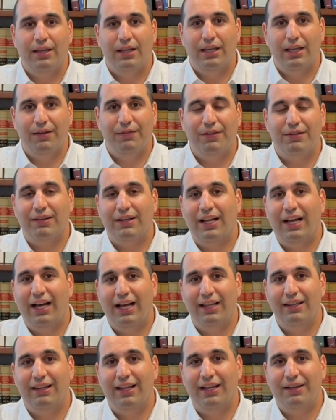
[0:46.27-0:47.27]
If it's an
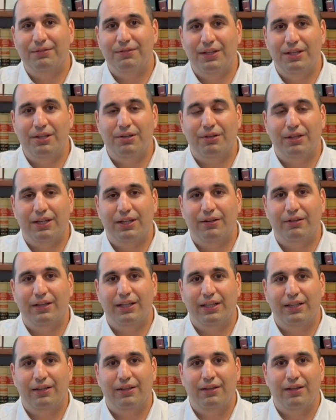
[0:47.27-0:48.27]
online video
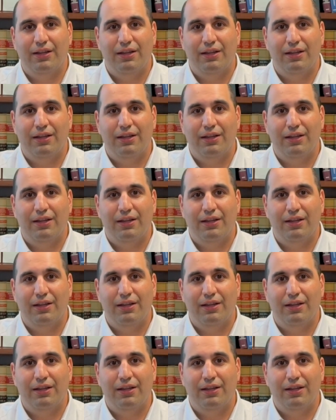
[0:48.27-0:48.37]
hearing,